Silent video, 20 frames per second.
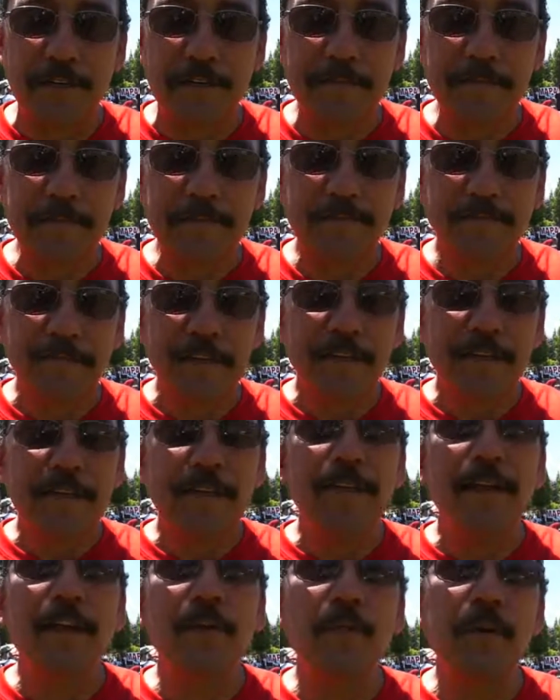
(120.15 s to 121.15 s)

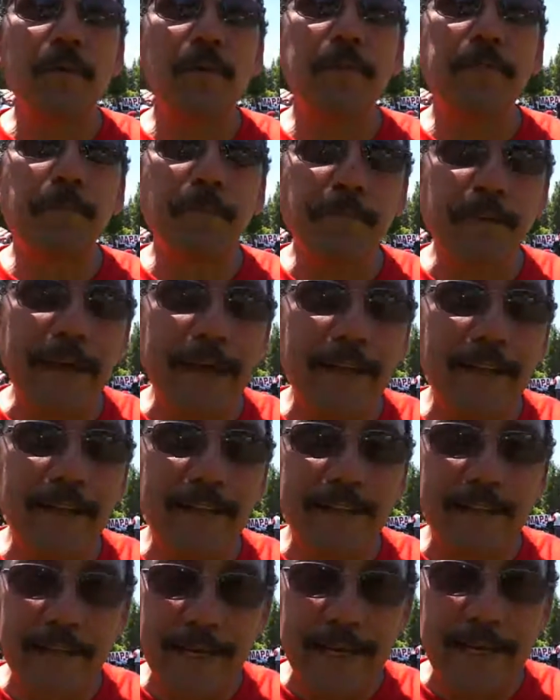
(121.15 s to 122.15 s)
And we will prevail
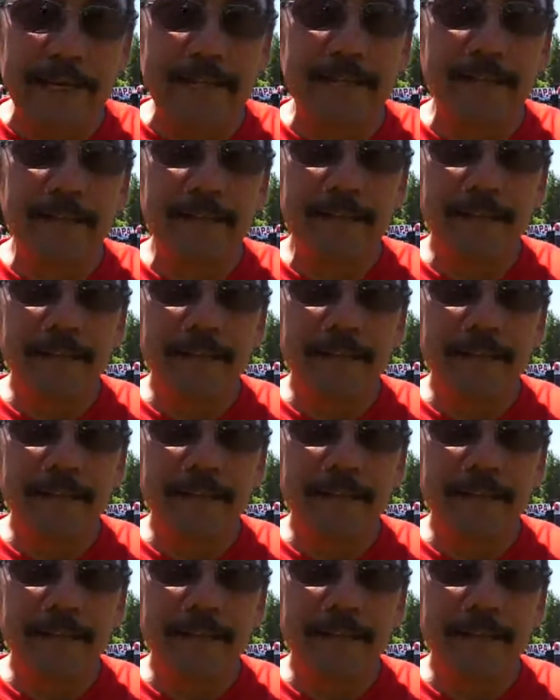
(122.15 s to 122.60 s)
in the end.